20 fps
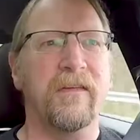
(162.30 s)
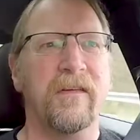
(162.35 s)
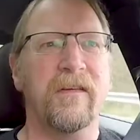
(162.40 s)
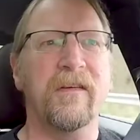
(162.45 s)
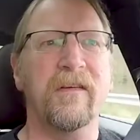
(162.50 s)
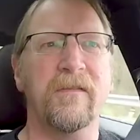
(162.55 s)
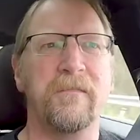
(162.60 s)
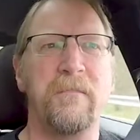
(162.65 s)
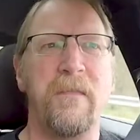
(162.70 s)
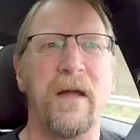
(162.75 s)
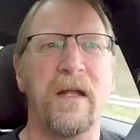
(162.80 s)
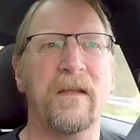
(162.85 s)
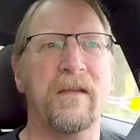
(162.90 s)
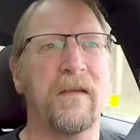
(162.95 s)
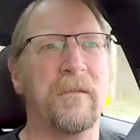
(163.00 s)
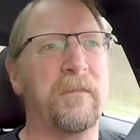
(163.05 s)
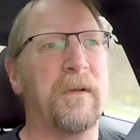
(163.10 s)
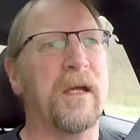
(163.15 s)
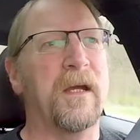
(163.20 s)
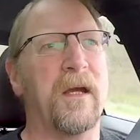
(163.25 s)
just meant
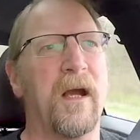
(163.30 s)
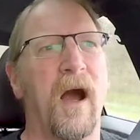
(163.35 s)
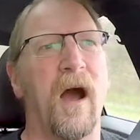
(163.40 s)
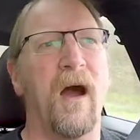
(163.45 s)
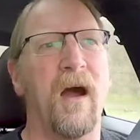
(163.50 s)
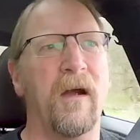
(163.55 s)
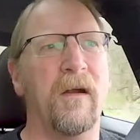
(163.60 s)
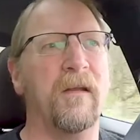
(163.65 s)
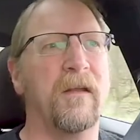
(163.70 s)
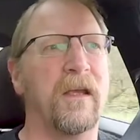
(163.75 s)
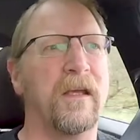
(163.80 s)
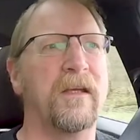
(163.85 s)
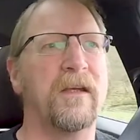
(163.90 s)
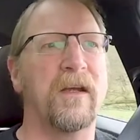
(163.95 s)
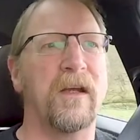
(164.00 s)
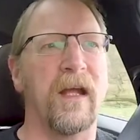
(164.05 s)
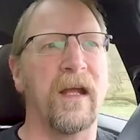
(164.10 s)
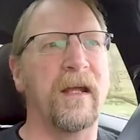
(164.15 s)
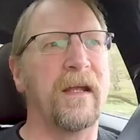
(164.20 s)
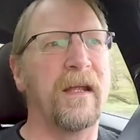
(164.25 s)
to be a car that
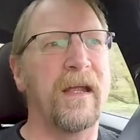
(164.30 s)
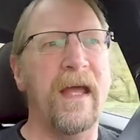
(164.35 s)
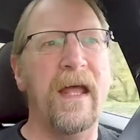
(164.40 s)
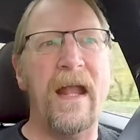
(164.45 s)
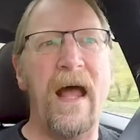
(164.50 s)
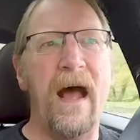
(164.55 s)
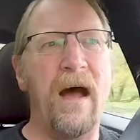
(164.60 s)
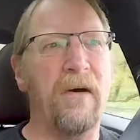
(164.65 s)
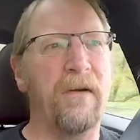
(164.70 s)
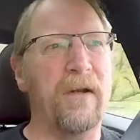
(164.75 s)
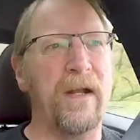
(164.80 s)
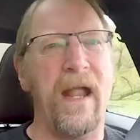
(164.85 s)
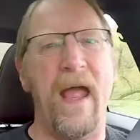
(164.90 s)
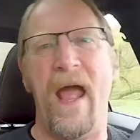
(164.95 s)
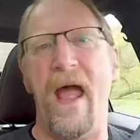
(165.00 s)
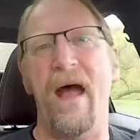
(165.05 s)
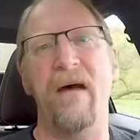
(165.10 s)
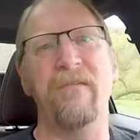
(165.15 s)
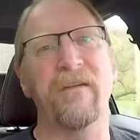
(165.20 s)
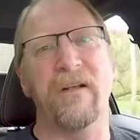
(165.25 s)
you can get out and
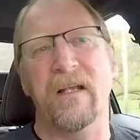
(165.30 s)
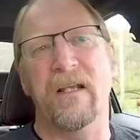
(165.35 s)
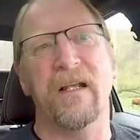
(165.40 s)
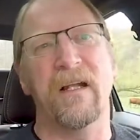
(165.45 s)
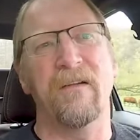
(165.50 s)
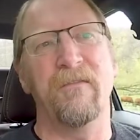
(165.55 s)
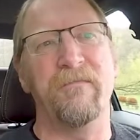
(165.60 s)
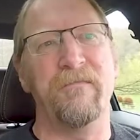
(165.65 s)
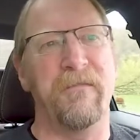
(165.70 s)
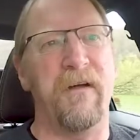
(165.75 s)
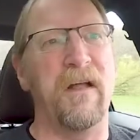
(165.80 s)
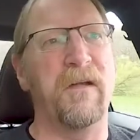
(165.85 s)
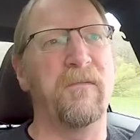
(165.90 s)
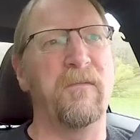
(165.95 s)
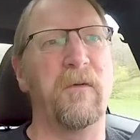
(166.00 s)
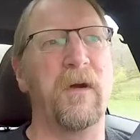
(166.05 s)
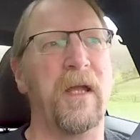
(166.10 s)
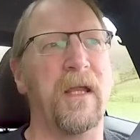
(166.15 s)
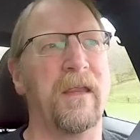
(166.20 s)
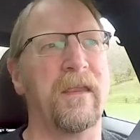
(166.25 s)
have a little
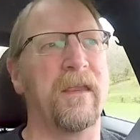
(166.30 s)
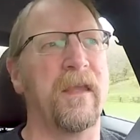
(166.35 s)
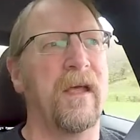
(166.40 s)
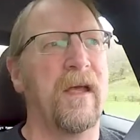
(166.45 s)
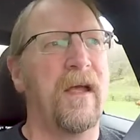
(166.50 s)
fun with,